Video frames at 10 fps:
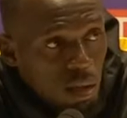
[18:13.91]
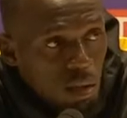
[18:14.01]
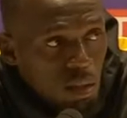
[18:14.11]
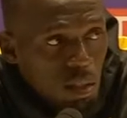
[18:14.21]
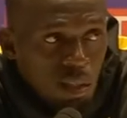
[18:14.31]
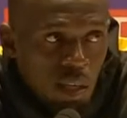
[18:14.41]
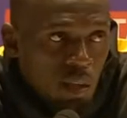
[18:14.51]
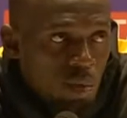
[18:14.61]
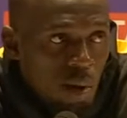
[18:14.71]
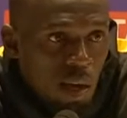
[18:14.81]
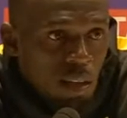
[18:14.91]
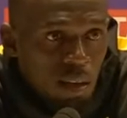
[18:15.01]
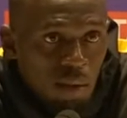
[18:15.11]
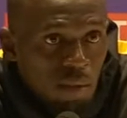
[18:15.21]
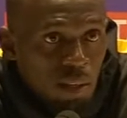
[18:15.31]
So I was just saying goodbye
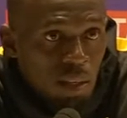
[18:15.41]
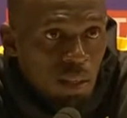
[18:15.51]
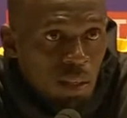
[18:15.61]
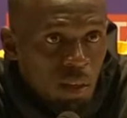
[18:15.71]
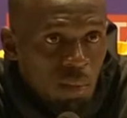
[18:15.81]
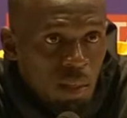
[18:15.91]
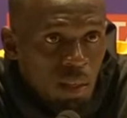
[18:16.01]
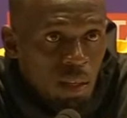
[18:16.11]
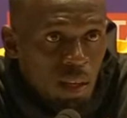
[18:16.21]
to everything, you know what I mean?